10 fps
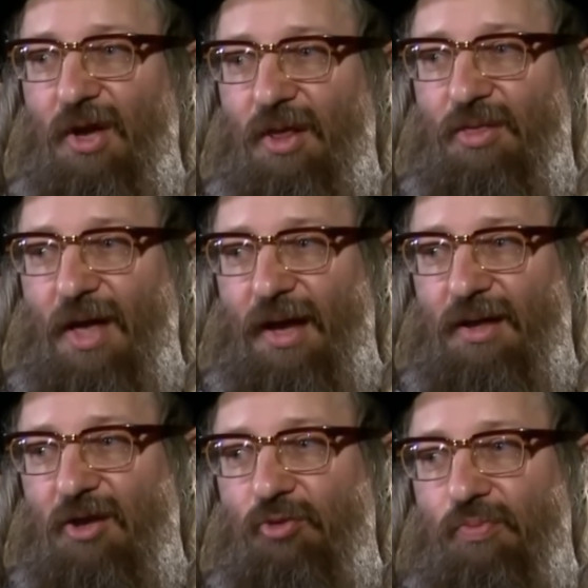
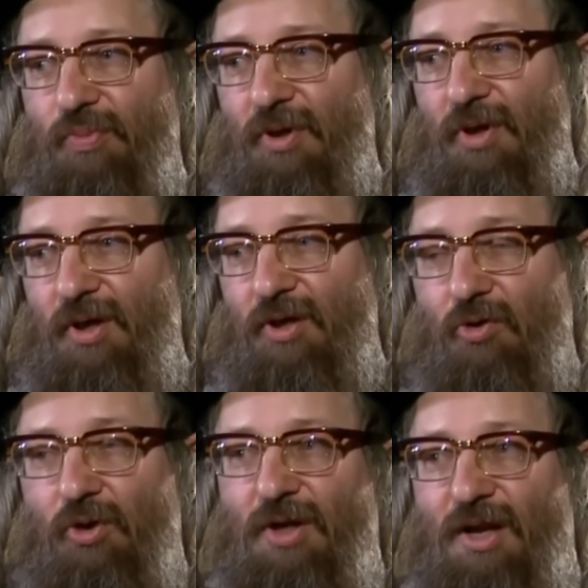that he's
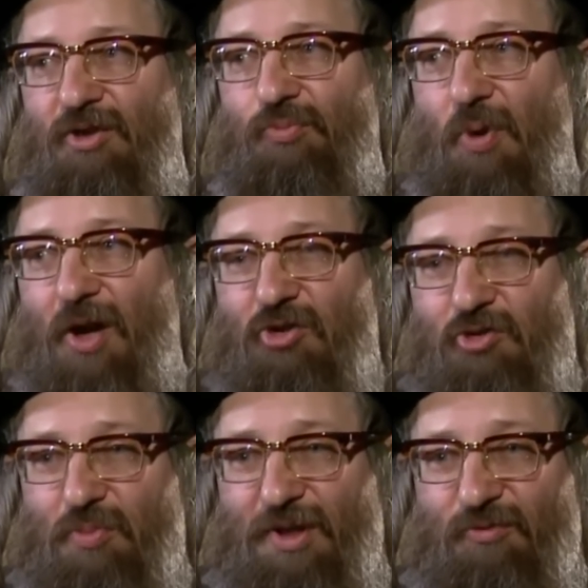good in his
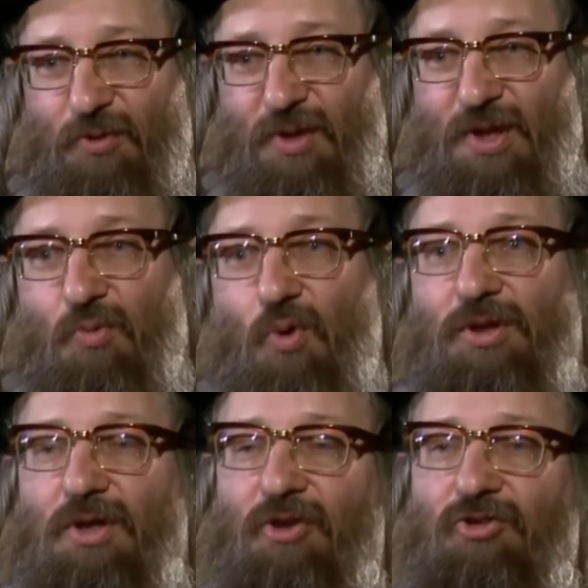punishment. He
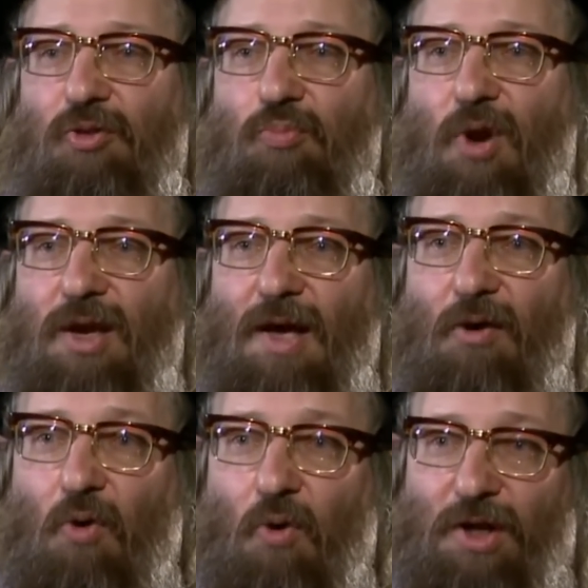wanted us to break
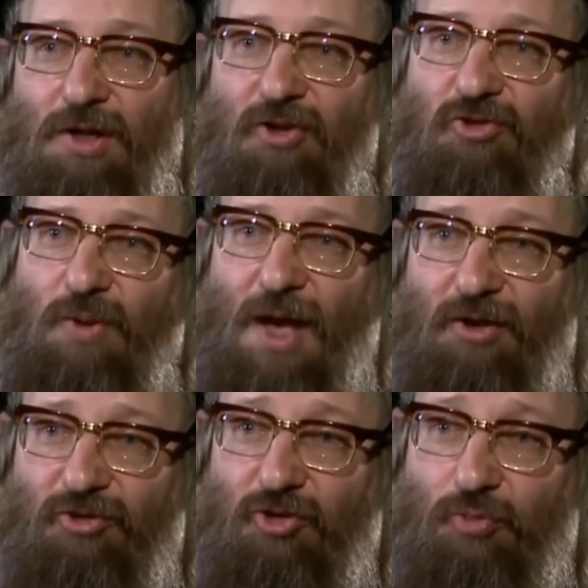our haughtiness, so he
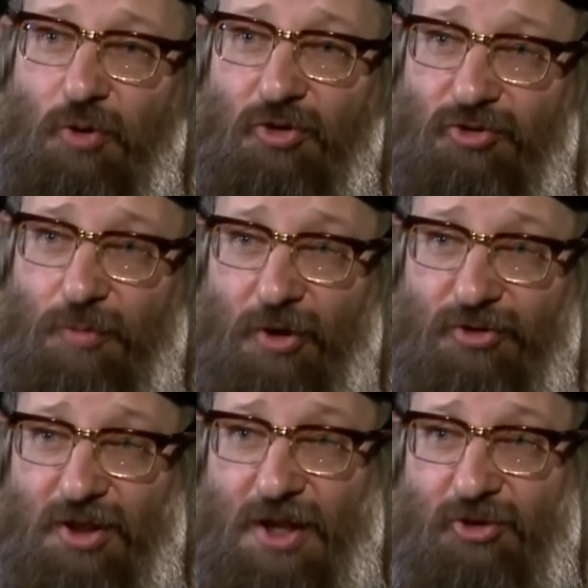had us dispersed
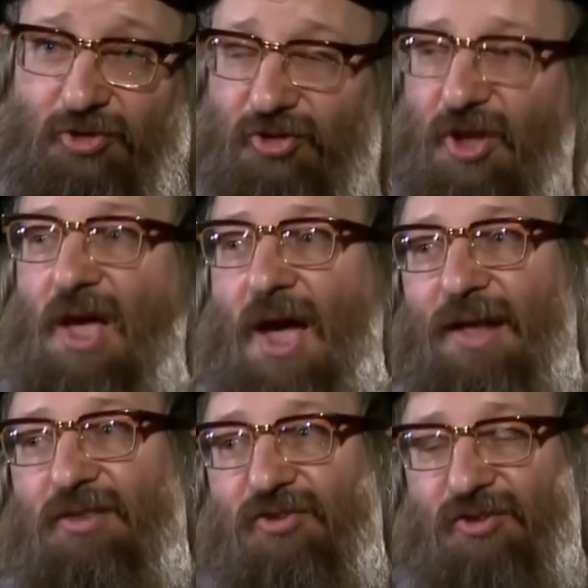amongst the nations.
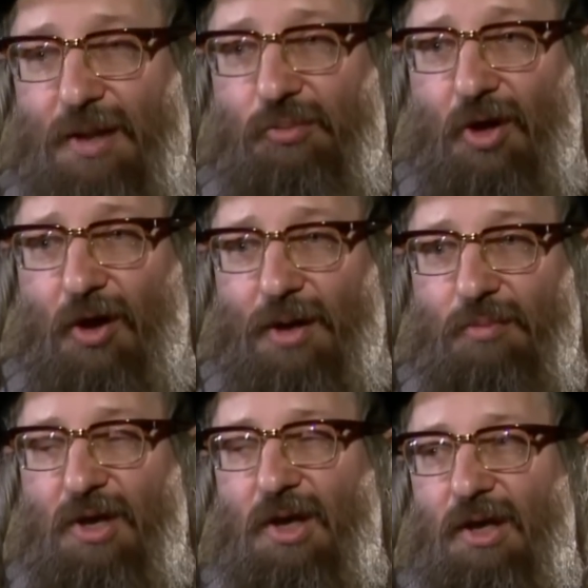At the same
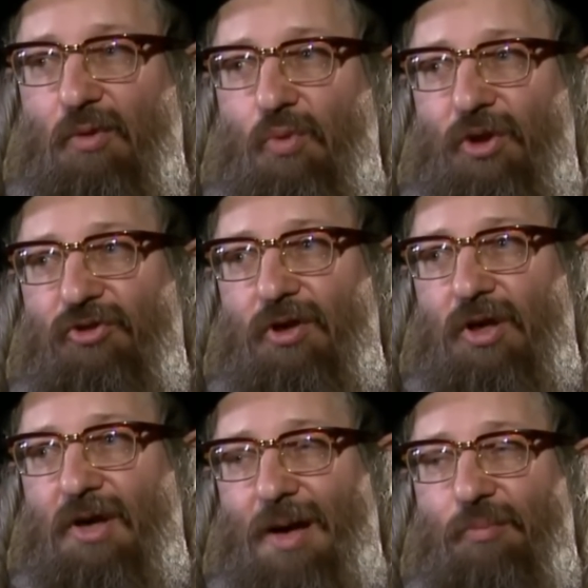time, it was
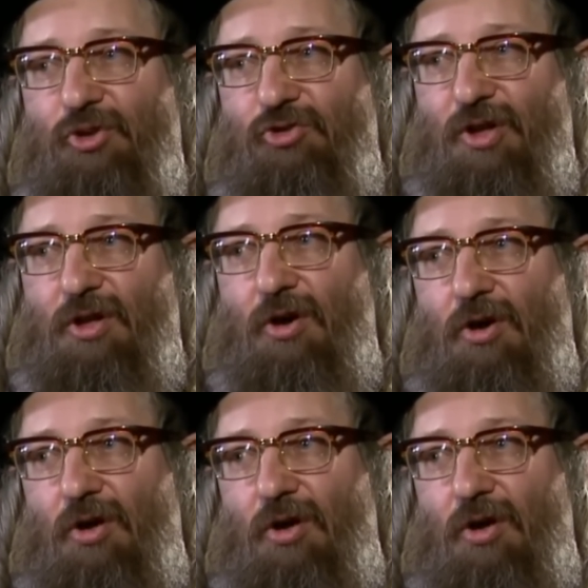accomplishing a